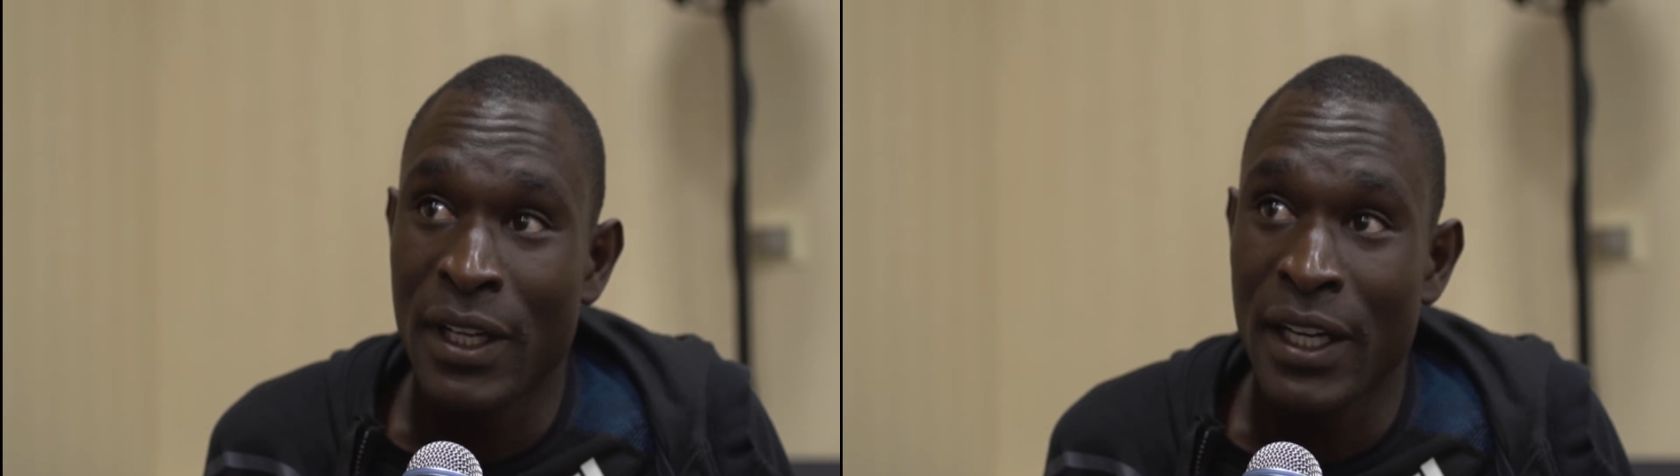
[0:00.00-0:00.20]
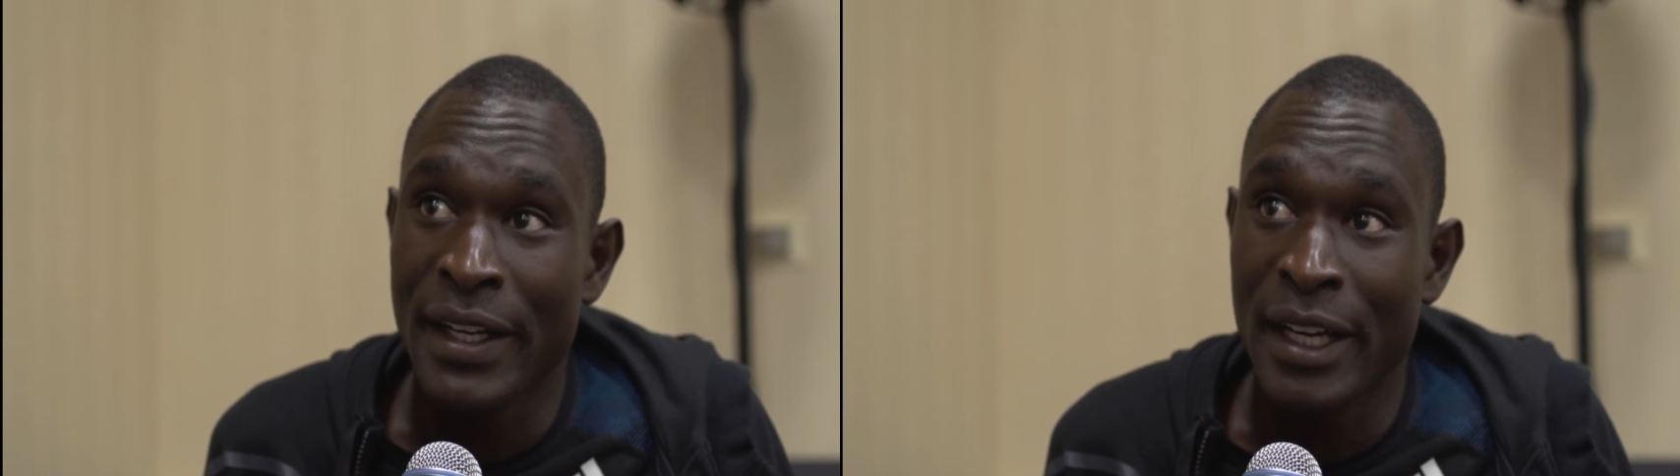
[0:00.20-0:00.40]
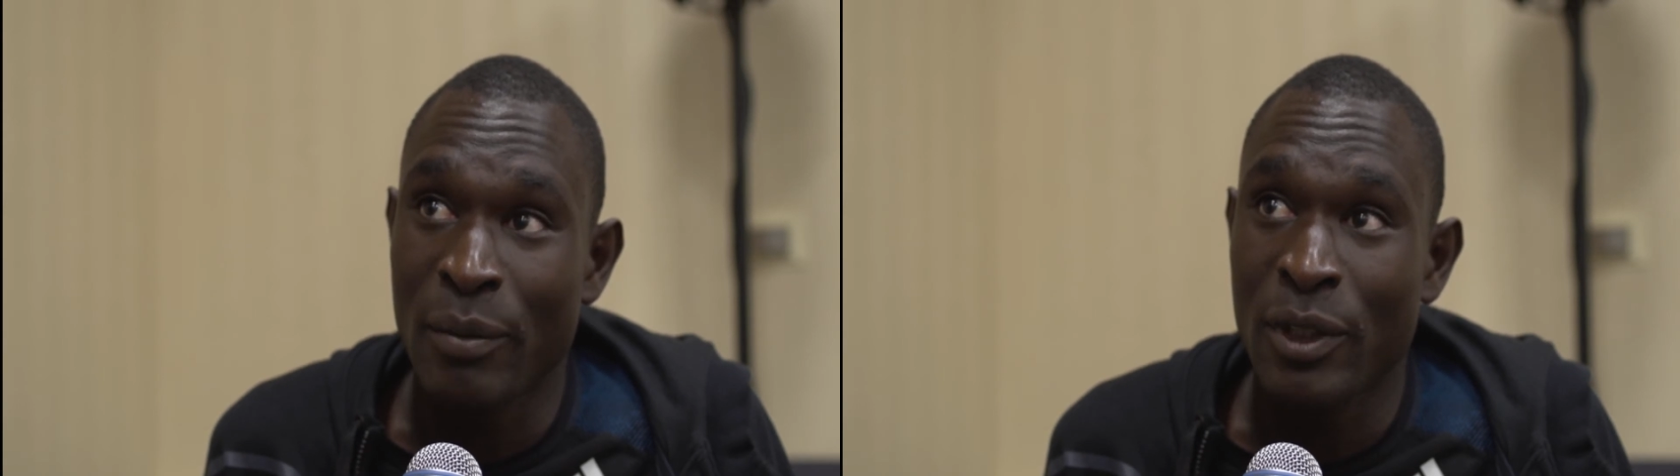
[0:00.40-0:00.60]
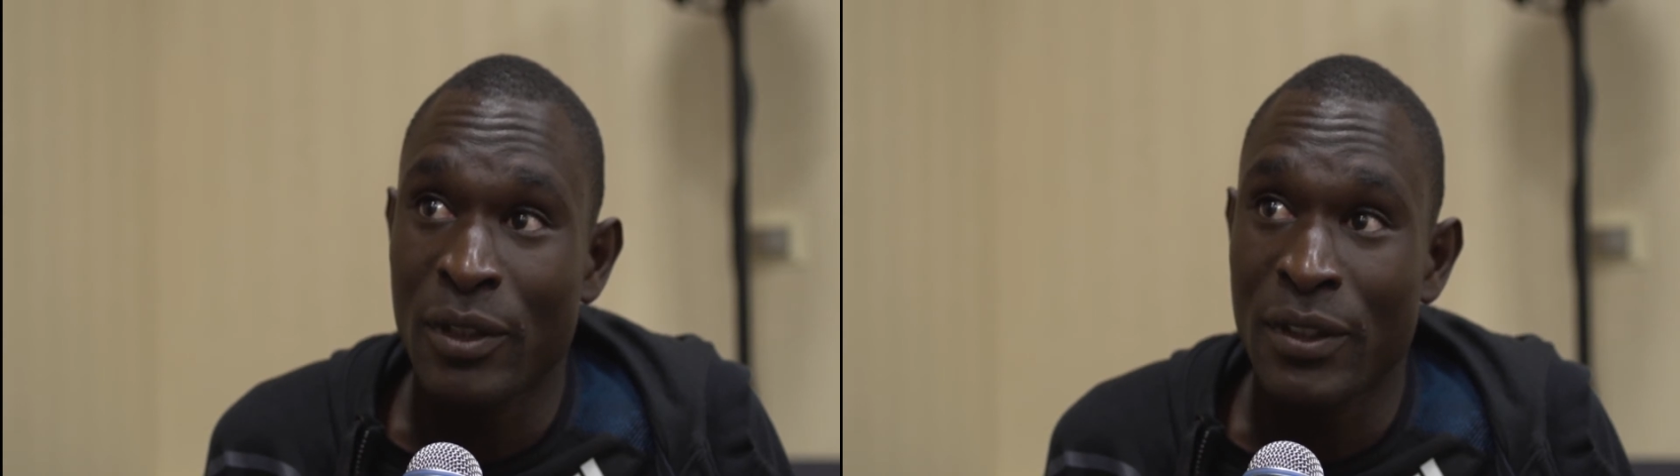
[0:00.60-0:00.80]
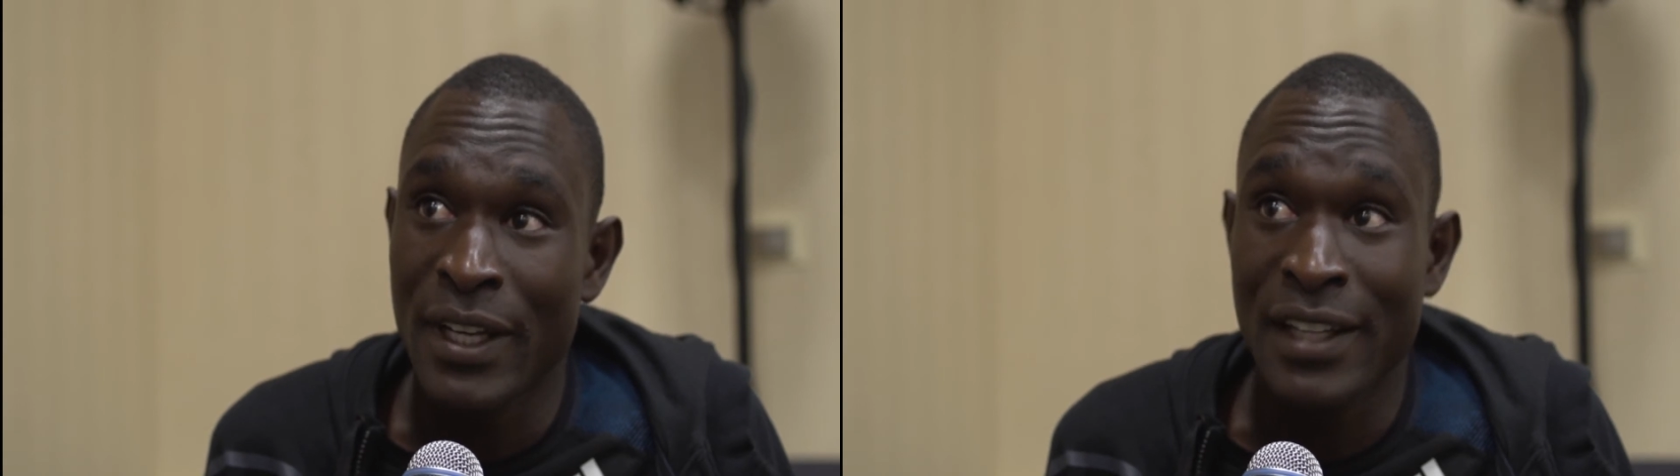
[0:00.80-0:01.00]
Diamond
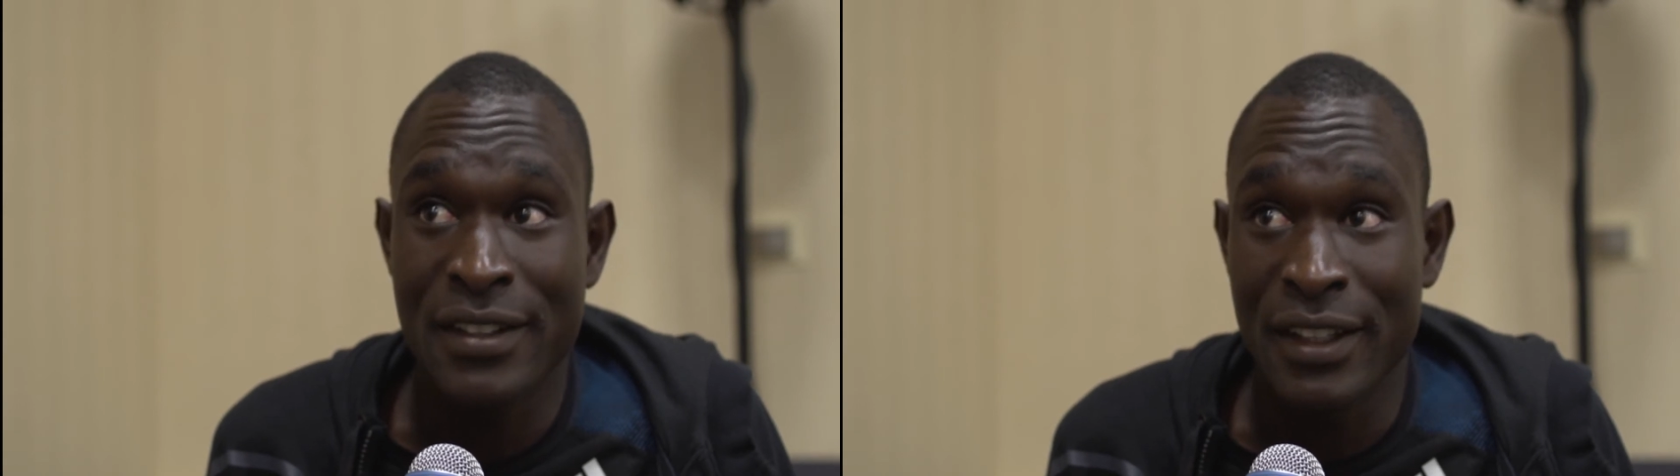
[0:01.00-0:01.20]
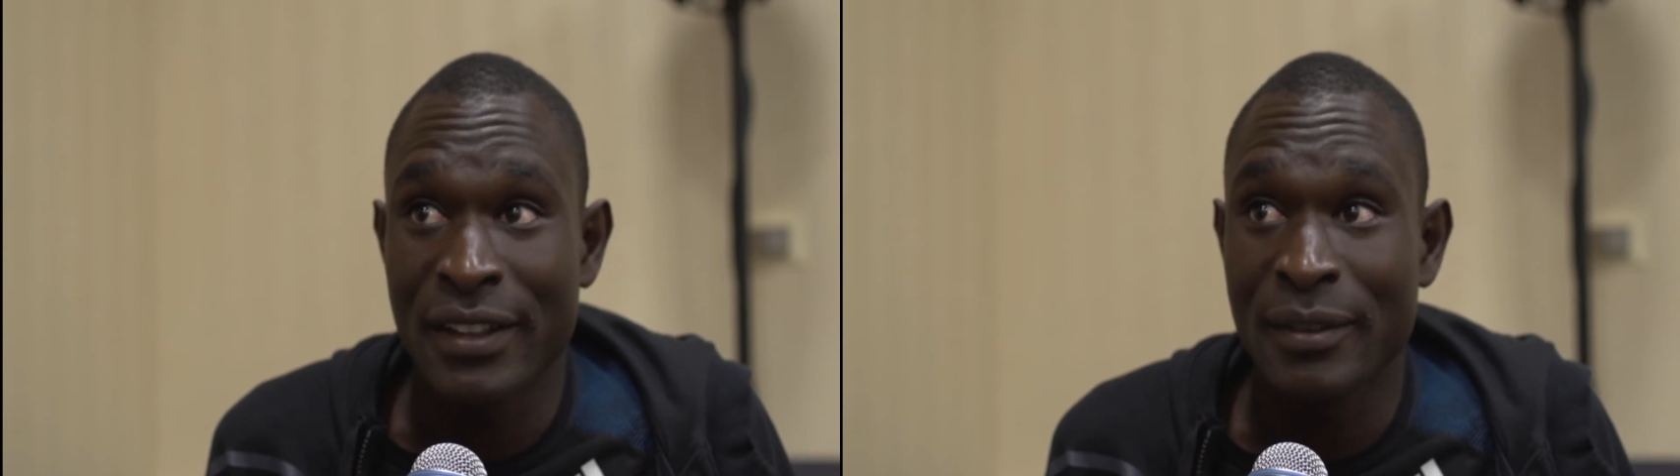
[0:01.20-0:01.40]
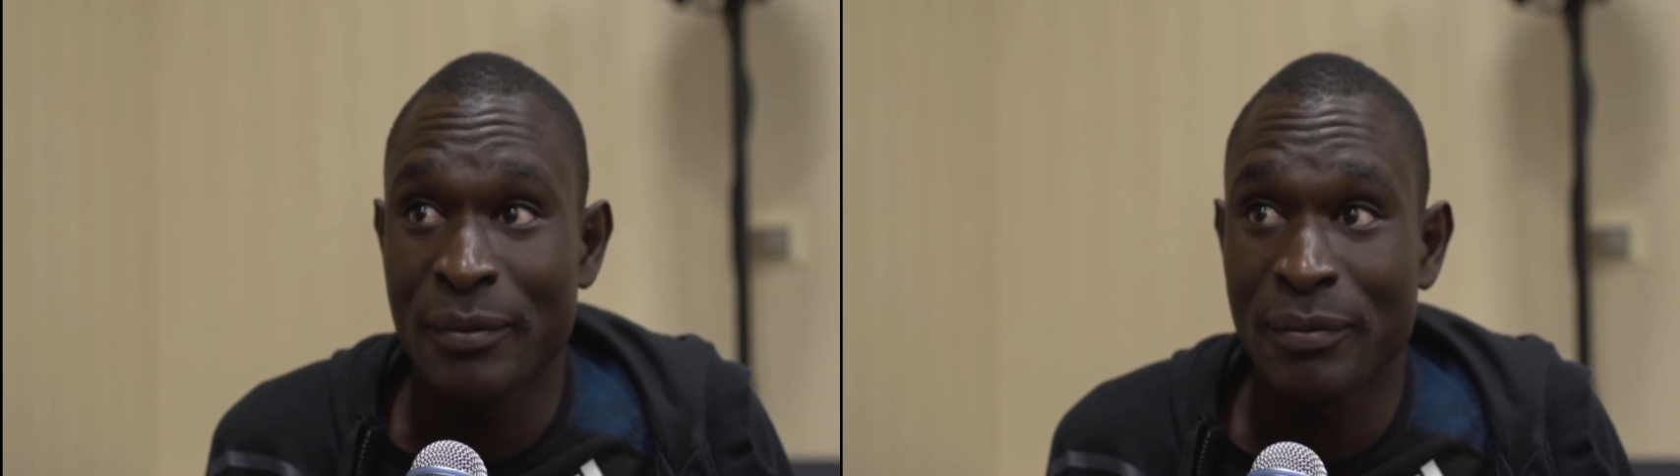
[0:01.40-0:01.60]
next year.